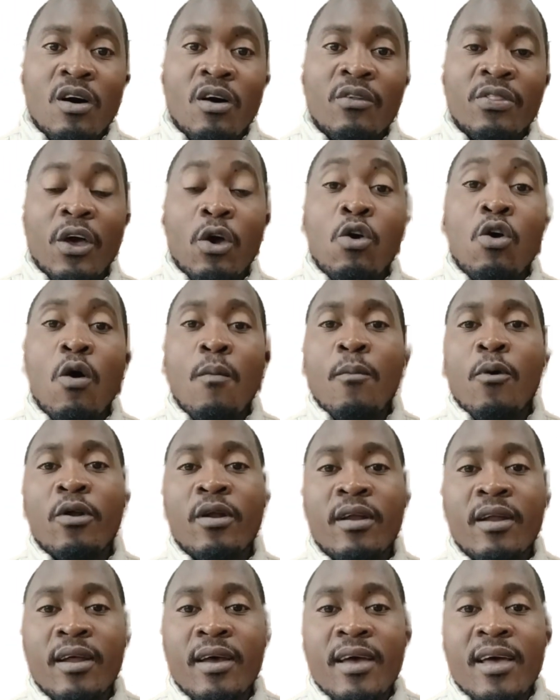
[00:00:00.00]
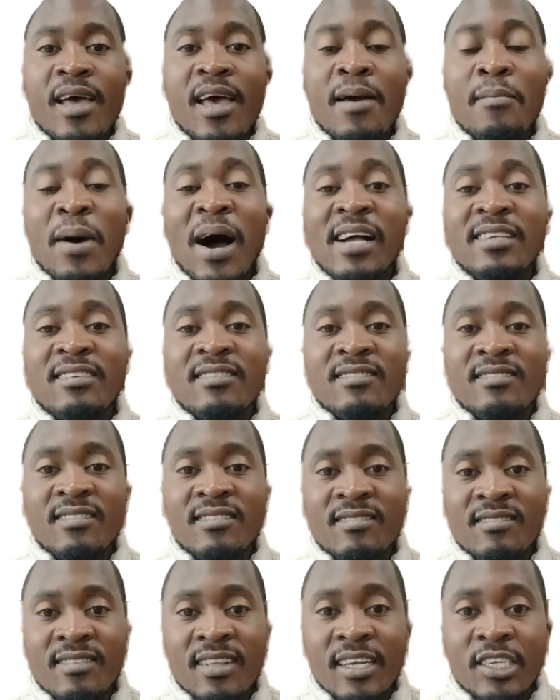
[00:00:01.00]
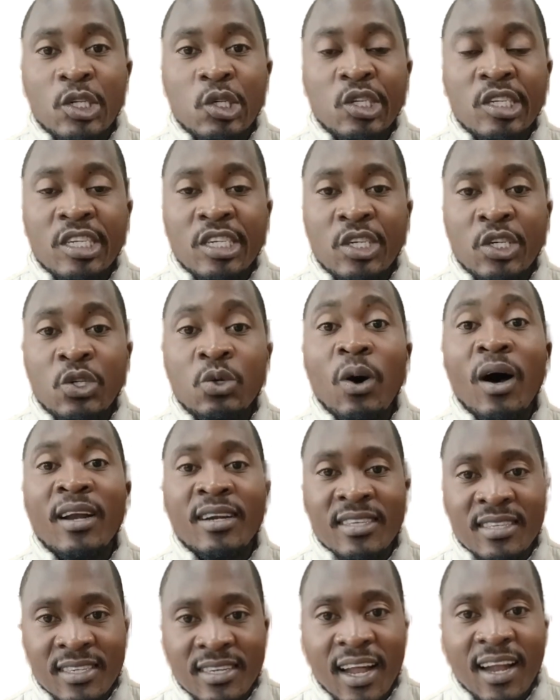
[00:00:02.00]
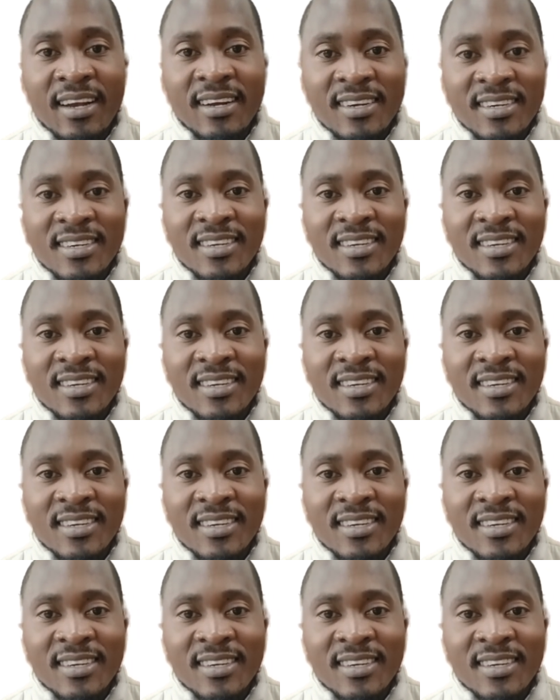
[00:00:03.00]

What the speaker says: the common emergencies that you need to understand.